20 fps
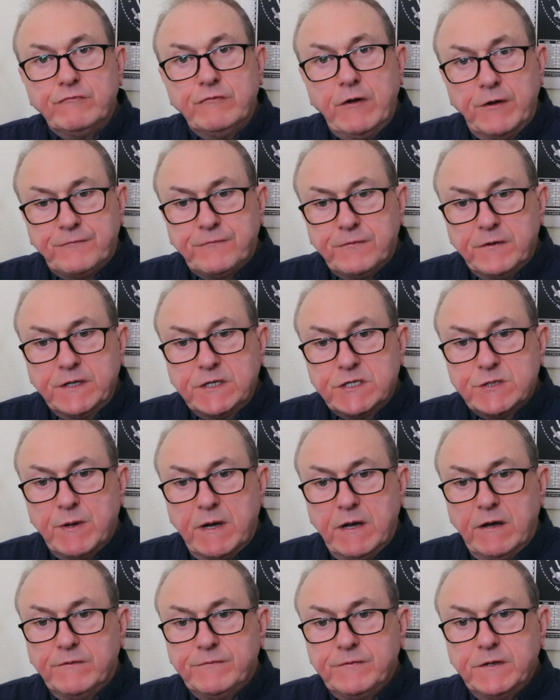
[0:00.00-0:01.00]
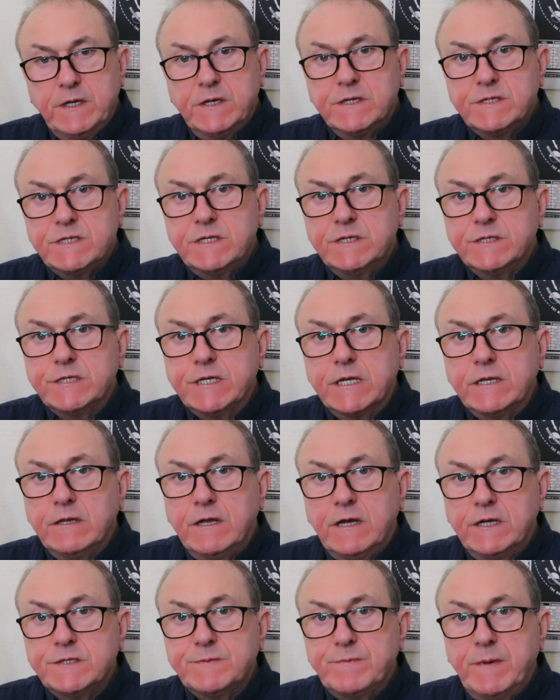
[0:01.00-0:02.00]
roughly 12 years since it
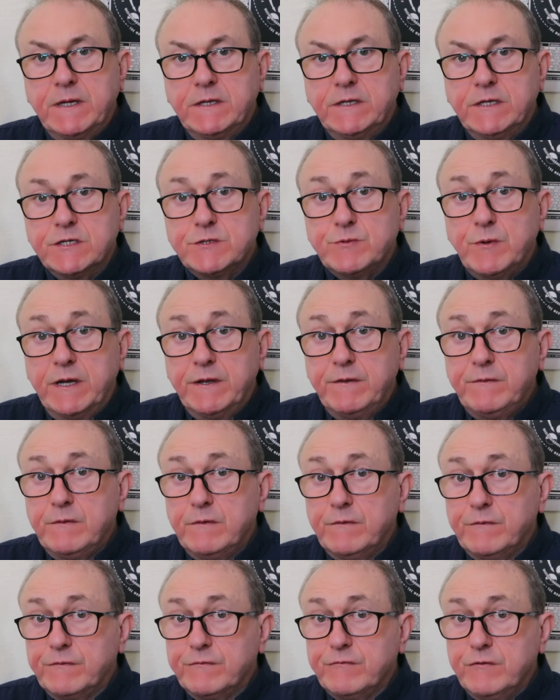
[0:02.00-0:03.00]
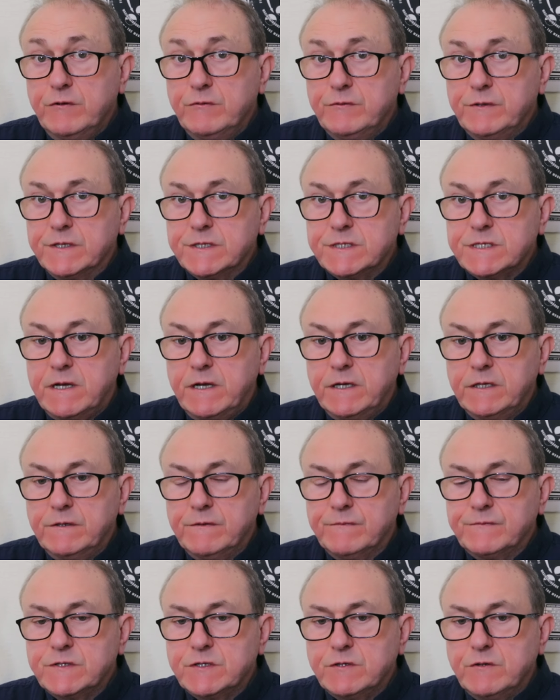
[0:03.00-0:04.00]
last made its way through the sign
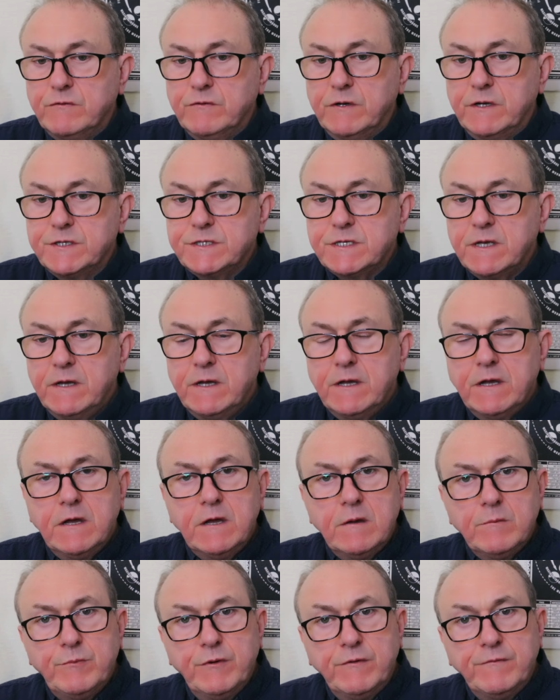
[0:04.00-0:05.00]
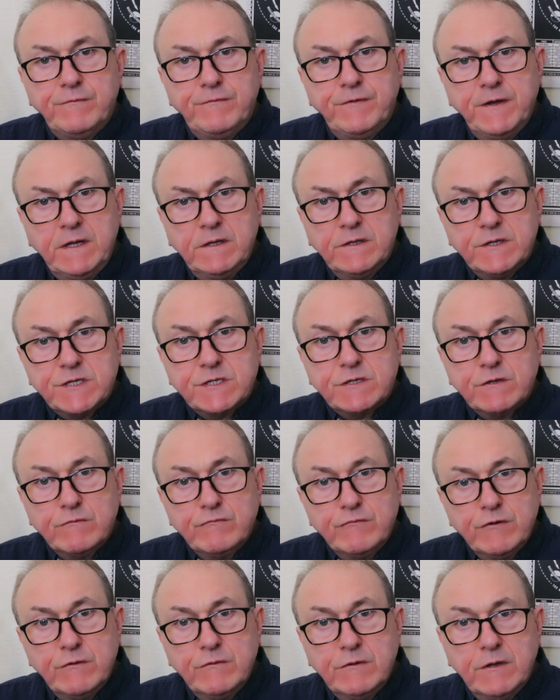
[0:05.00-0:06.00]
of Taurus, but Venus the
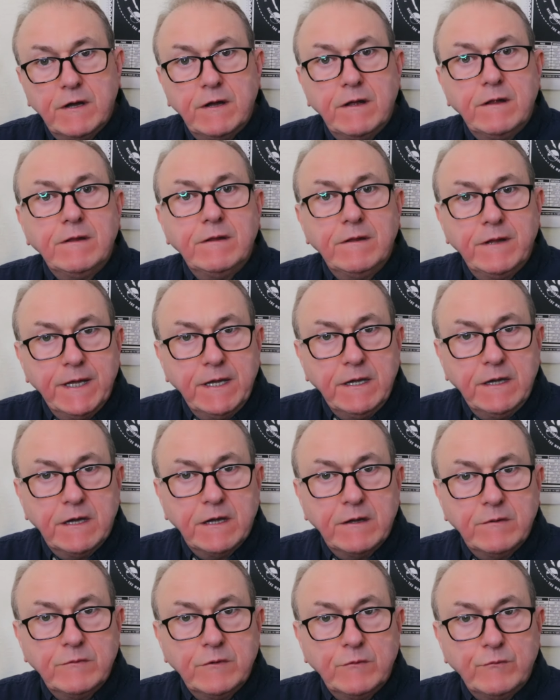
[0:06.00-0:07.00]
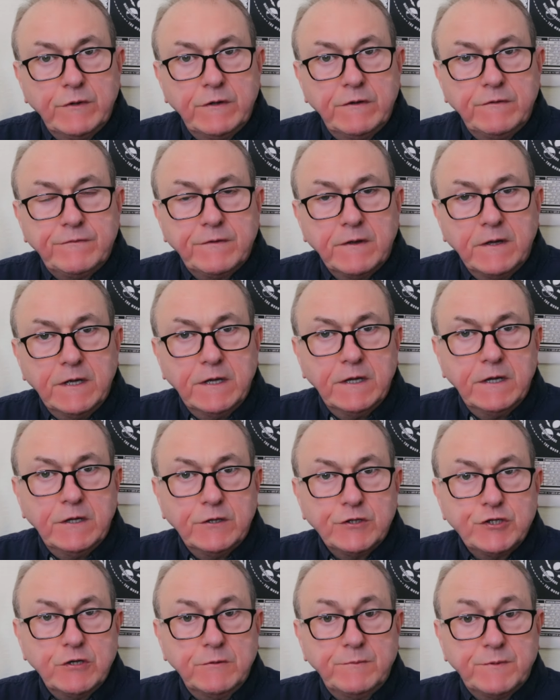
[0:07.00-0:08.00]
ruler linking with
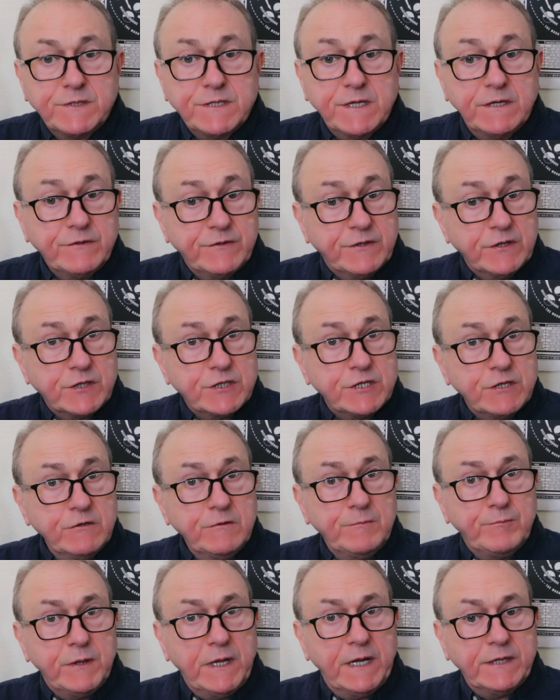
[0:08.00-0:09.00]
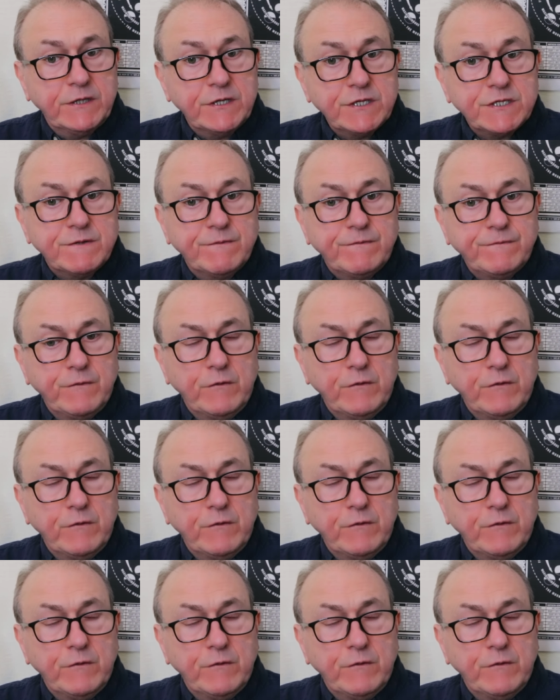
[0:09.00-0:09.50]
Jupiter, the two planets of